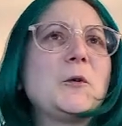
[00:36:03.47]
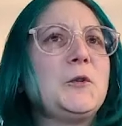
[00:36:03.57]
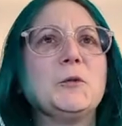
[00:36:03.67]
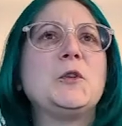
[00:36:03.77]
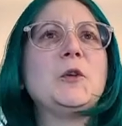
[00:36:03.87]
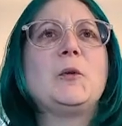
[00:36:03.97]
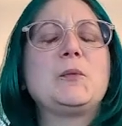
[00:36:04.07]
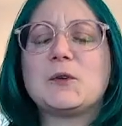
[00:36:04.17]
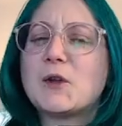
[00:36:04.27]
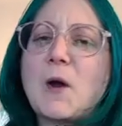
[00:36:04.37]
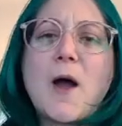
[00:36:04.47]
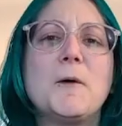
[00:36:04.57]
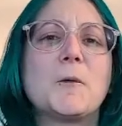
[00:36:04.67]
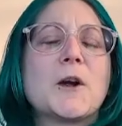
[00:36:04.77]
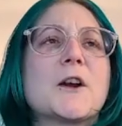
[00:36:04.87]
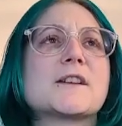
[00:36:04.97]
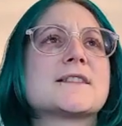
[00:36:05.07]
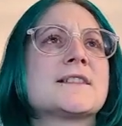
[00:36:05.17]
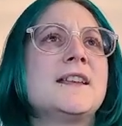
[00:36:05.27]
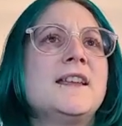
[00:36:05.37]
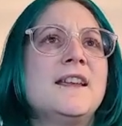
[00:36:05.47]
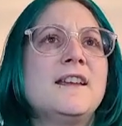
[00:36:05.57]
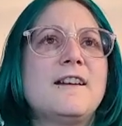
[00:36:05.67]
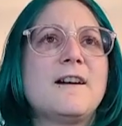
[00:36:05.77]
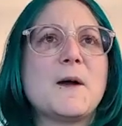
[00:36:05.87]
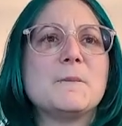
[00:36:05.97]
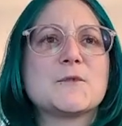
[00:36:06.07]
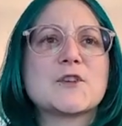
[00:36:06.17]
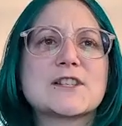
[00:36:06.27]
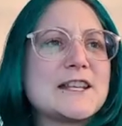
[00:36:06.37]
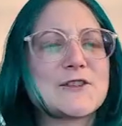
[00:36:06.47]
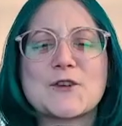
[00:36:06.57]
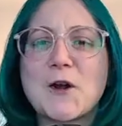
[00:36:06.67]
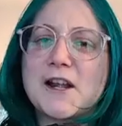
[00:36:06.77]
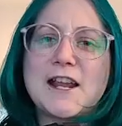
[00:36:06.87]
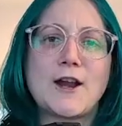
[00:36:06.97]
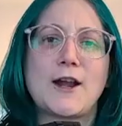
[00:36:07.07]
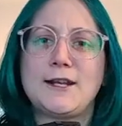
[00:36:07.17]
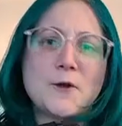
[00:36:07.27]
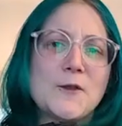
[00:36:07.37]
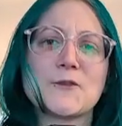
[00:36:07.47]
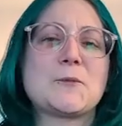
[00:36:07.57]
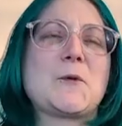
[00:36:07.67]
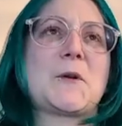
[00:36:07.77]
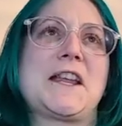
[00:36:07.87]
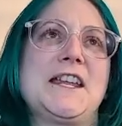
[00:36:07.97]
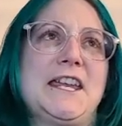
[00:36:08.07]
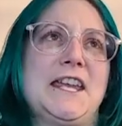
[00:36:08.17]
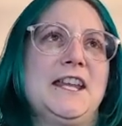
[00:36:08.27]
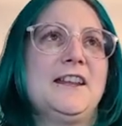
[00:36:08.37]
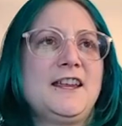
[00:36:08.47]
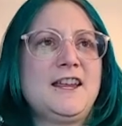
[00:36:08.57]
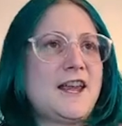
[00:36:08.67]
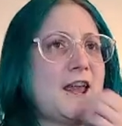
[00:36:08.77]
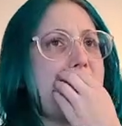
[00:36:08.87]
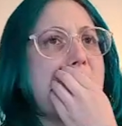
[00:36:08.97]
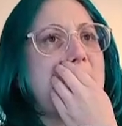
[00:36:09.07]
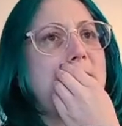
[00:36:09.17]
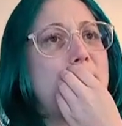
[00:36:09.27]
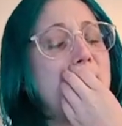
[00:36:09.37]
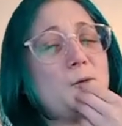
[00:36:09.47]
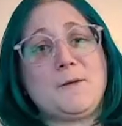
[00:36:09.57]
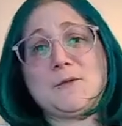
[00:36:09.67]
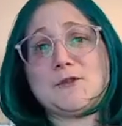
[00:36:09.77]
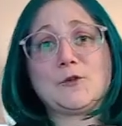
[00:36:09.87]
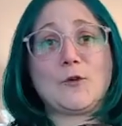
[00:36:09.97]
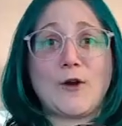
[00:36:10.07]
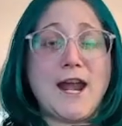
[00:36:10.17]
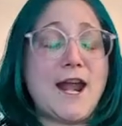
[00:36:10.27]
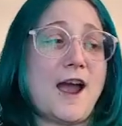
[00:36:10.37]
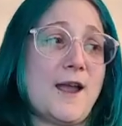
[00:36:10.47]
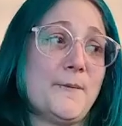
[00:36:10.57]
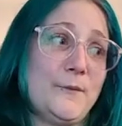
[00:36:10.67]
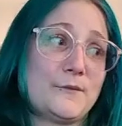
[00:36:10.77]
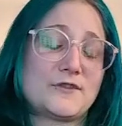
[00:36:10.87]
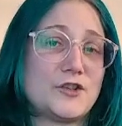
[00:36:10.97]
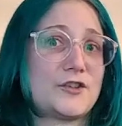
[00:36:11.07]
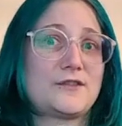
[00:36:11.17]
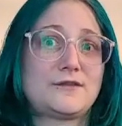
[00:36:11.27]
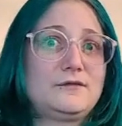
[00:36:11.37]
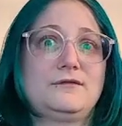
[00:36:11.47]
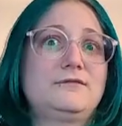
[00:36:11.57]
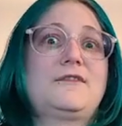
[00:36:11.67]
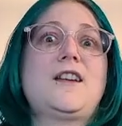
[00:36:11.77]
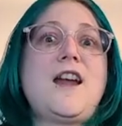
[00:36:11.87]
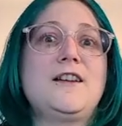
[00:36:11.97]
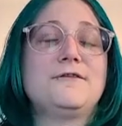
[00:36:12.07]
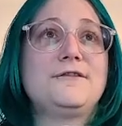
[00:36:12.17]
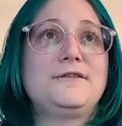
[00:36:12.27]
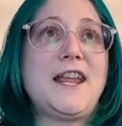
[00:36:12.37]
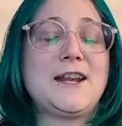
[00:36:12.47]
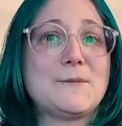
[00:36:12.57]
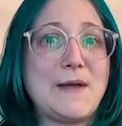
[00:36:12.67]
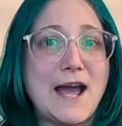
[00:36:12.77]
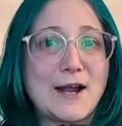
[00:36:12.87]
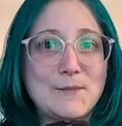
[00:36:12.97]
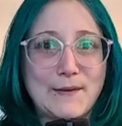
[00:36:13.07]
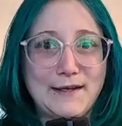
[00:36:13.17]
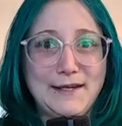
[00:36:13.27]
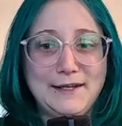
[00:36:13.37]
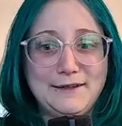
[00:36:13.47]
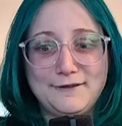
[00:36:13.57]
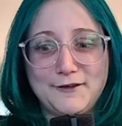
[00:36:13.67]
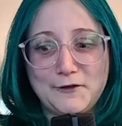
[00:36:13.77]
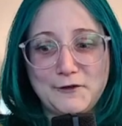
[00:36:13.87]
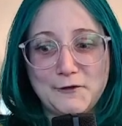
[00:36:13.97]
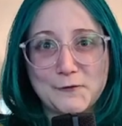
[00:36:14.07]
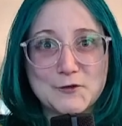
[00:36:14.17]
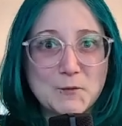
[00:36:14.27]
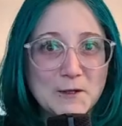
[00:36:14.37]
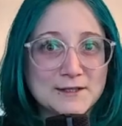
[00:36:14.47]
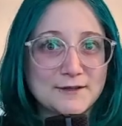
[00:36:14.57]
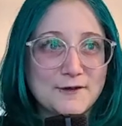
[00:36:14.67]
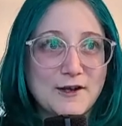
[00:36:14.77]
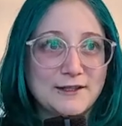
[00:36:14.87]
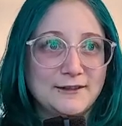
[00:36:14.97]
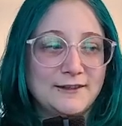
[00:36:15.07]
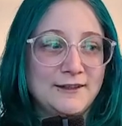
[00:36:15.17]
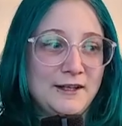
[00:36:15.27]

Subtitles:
YouTube, you know how it works. Just getting started here. I need all the support I can get, and people have been great. I'm just kind of taken aback by the response I've gotten.